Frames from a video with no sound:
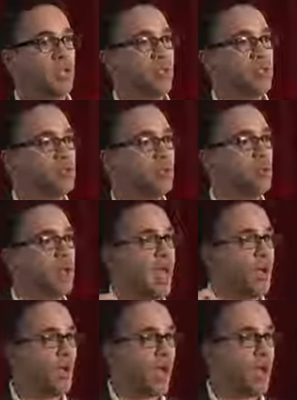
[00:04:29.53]
So
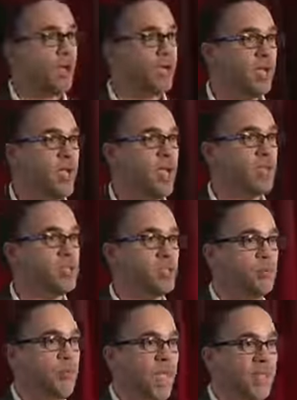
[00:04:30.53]
how can I
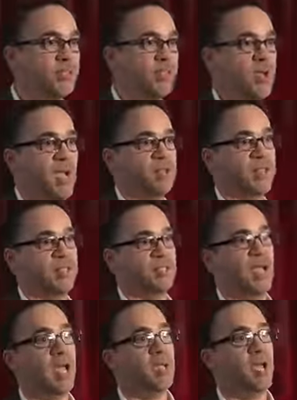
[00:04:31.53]
actually maximize that
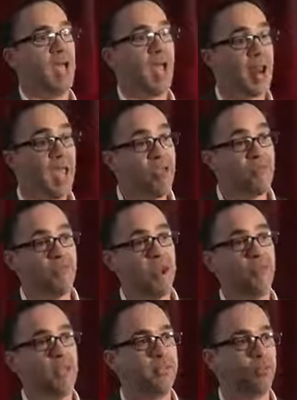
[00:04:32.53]
time? And I
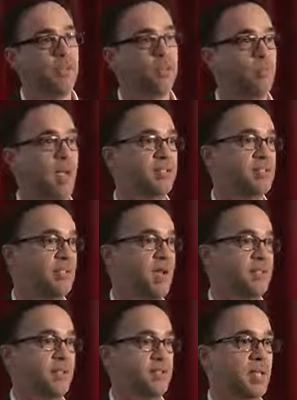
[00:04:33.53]
found that the way to
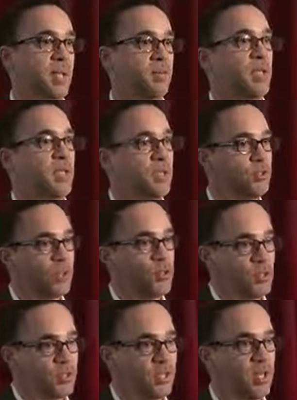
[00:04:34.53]
maximize that time is to
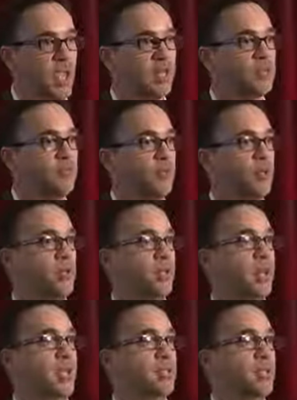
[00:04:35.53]
use it in active learning
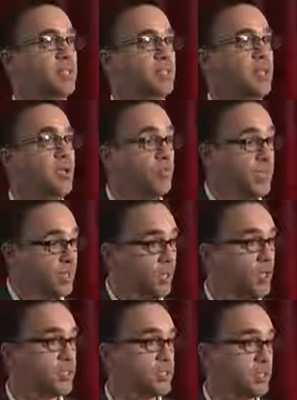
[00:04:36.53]
like this,
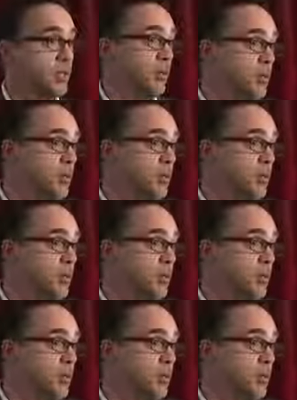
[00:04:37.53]
because